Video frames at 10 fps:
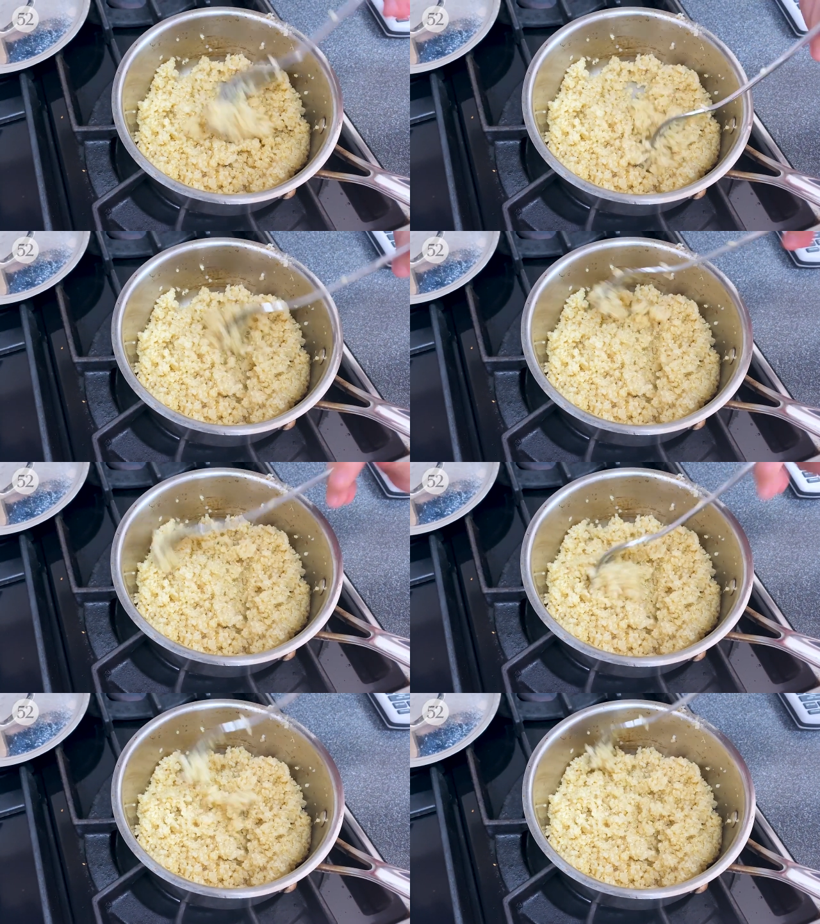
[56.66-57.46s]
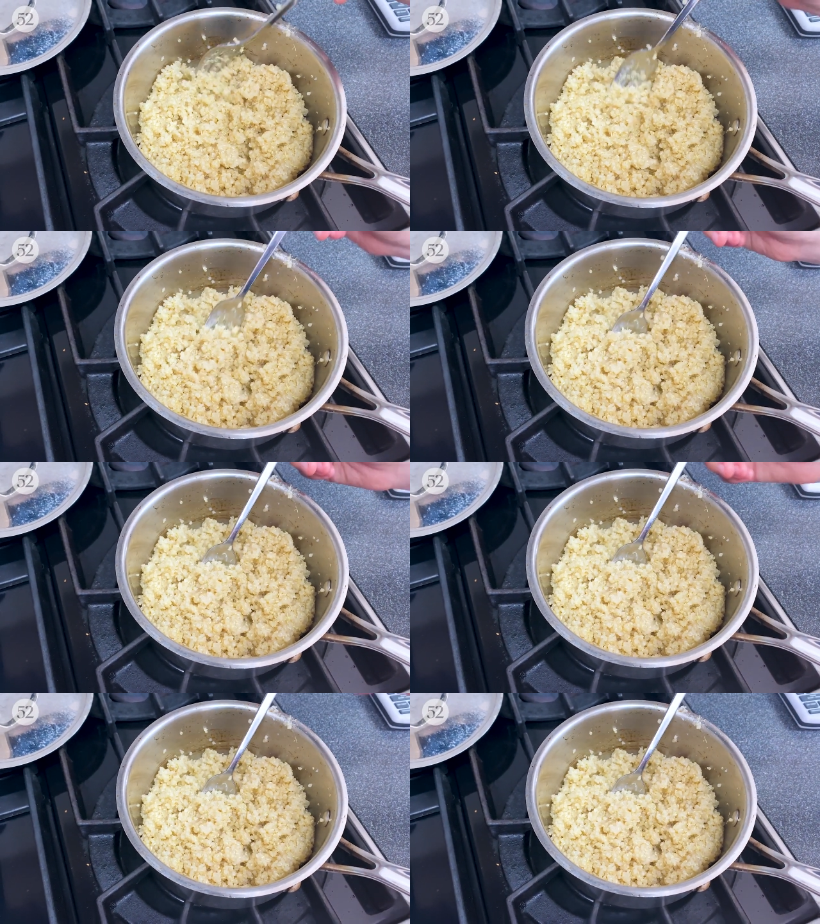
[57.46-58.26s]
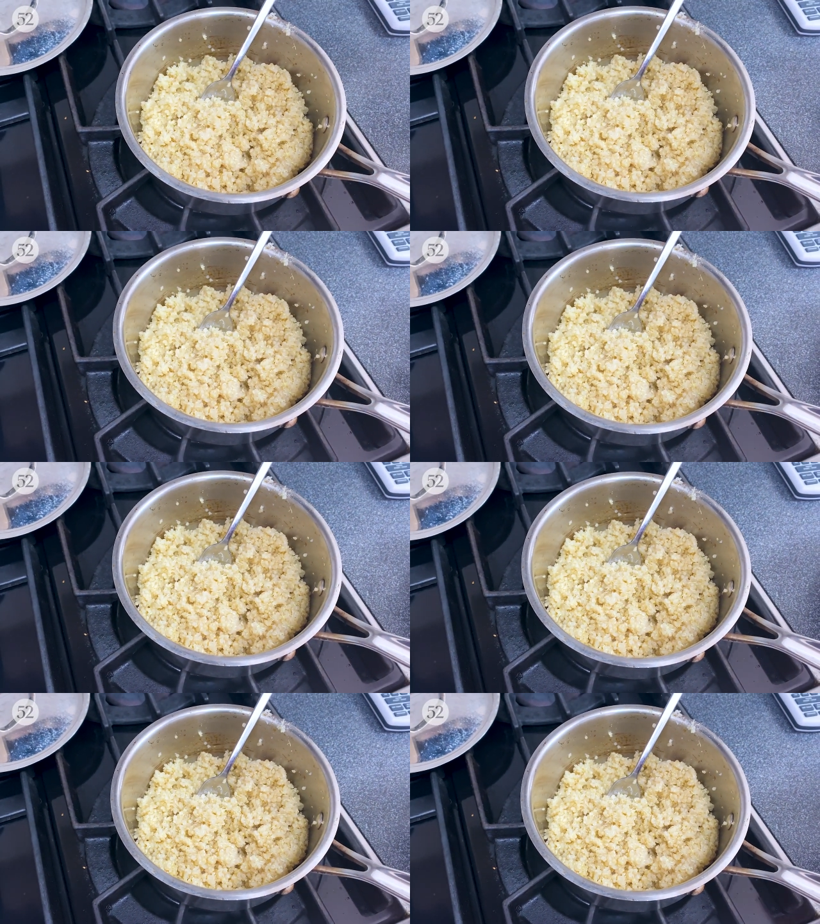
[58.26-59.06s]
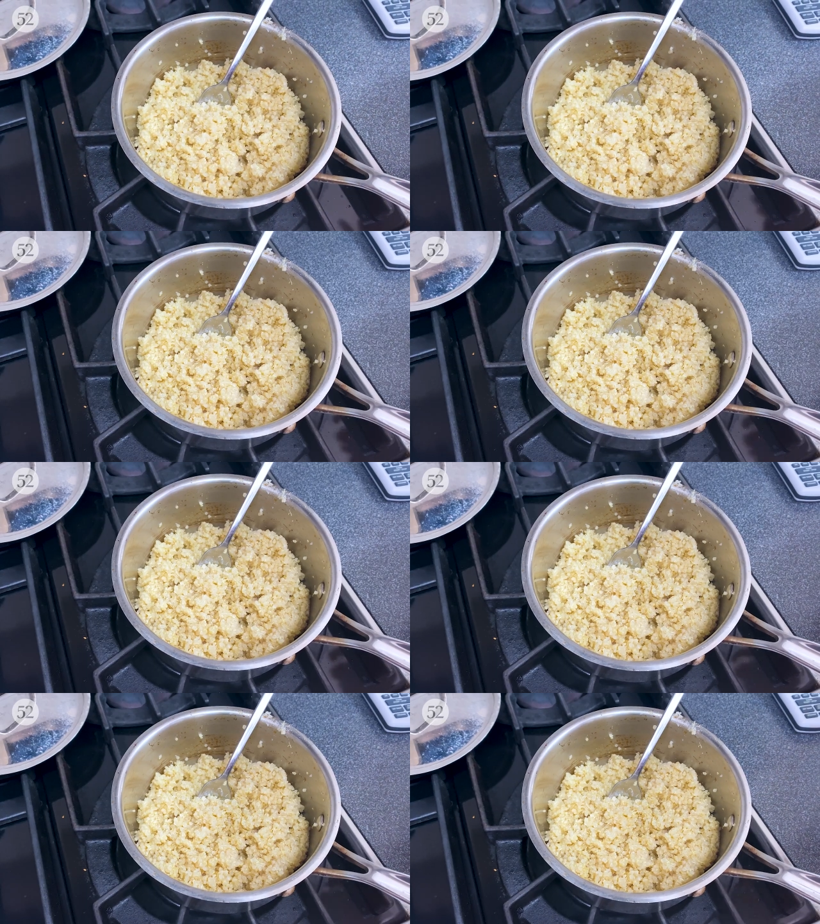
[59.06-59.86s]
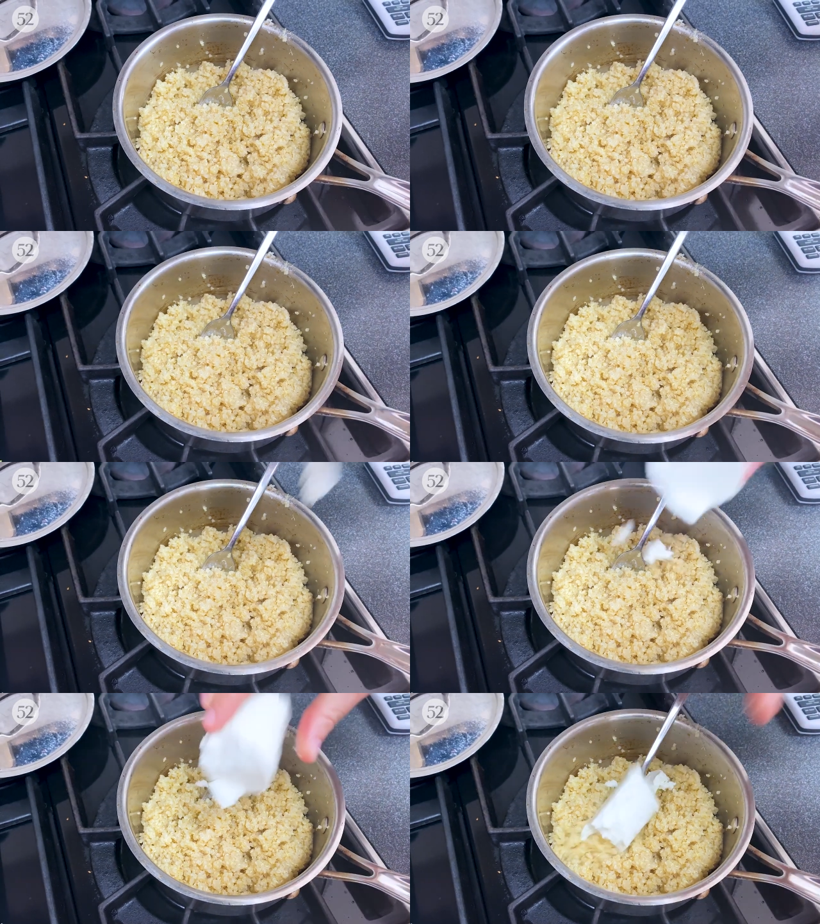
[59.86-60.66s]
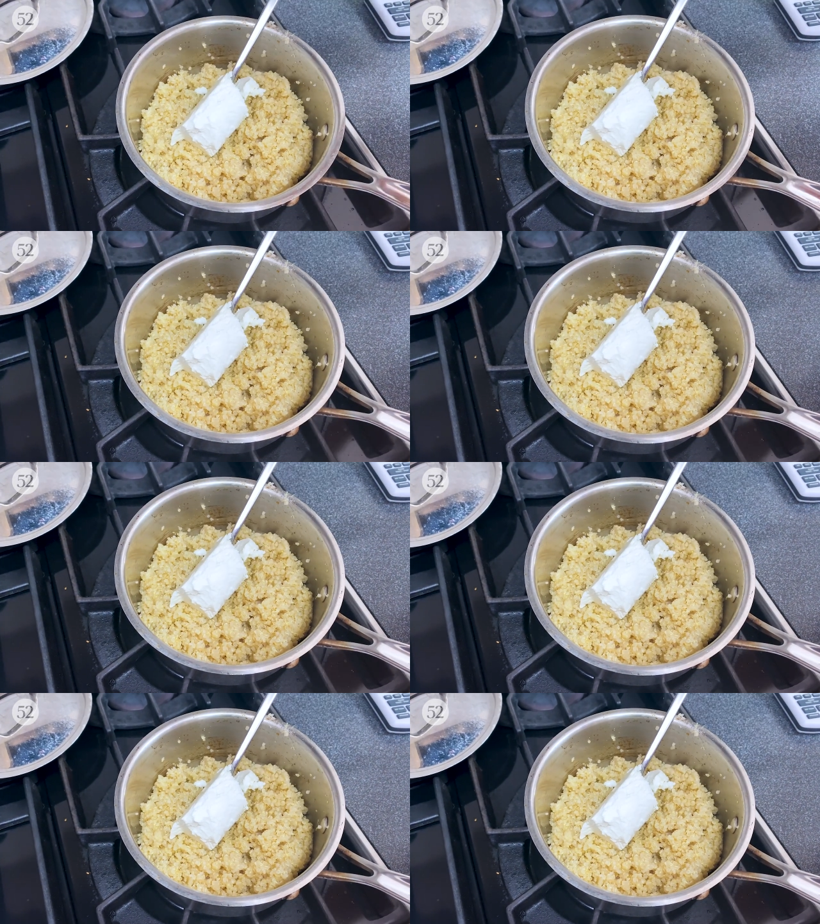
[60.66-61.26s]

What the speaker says: [unreadable: no face in view]